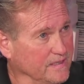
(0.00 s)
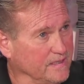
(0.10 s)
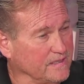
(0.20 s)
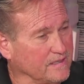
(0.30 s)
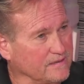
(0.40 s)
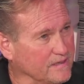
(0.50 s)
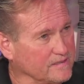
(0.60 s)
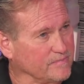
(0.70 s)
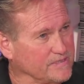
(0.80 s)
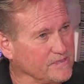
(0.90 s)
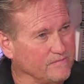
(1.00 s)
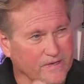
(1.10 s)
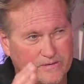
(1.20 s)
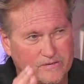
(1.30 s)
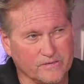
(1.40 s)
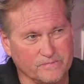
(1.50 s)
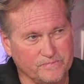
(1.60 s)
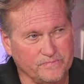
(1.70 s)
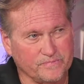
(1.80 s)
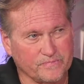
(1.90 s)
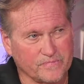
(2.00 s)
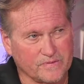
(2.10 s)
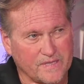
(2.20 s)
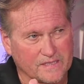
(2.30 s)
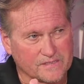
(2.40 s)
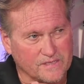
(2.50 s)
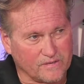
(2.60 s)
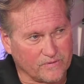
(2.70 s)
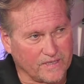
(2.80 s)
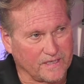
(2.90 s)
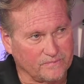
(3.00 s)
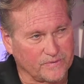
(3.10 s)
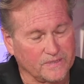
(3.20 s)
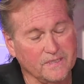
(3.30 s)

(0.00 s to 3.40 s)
And I thought to myself, I hope that's not what happened.